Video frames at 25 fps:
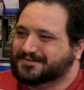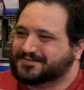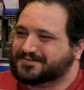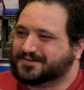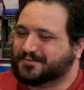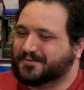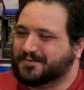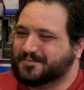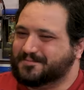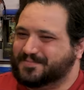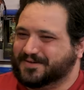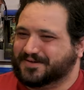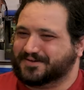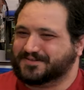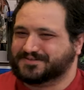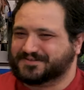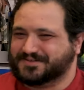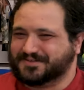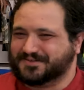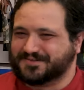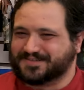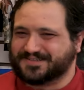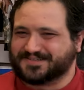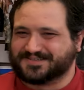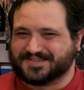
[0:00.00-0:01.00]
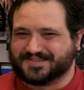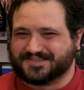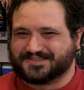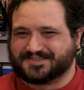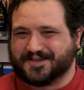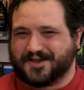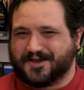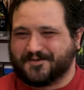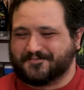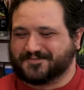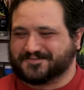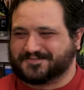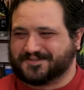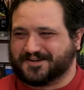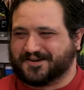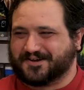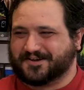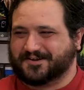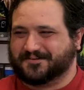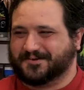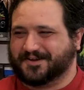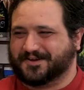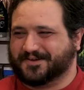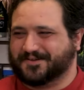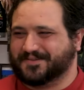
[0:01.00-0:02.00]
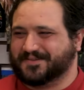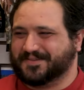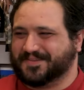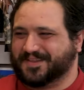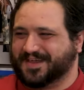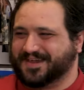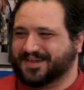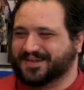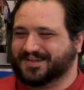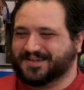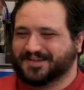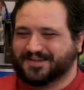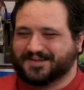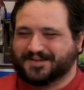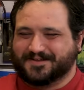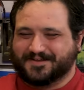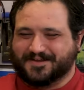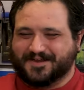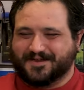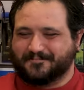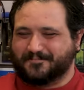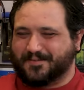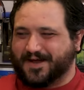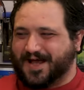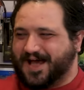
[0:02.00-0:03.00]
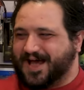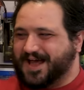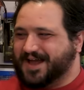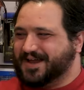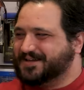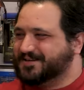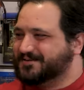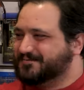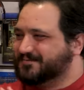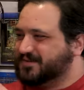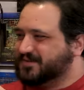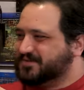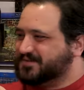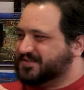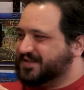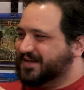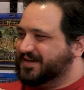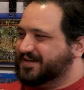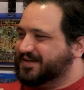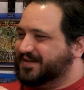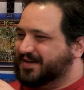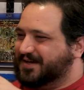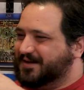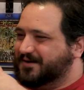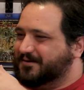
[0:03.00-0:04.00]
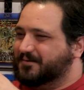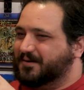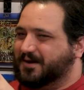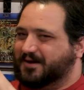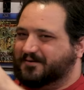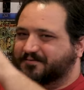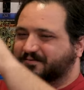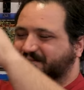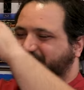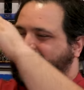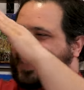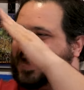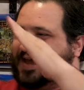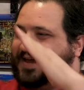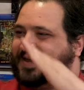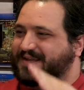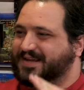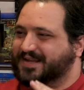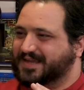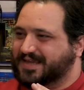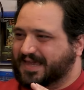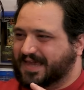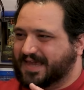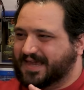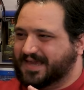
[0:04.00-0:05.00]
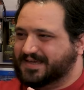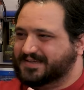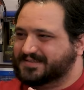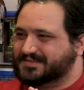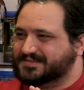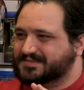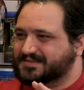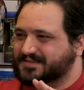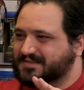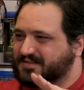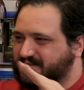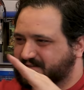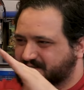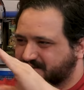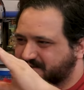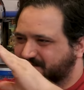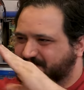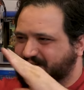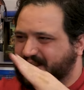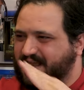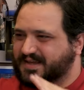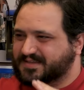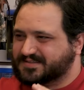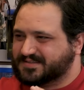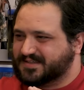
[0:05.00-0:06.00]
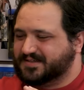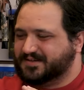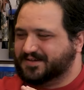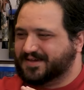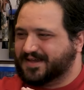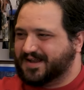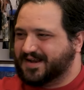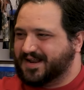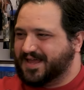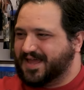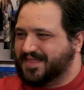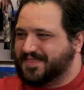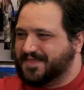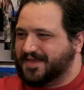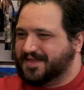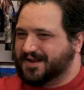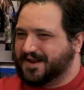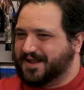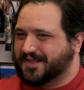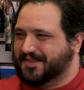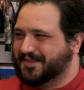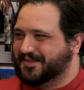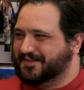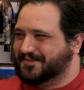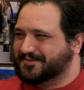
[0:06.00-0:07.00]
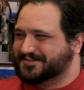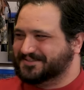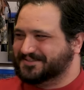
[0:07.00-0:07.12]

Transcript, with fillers: So when Bill Duke is in his office talking to Will, like behind him, there's like a, a flag and a case, you know, the flags that you get. Yeah. And, then, and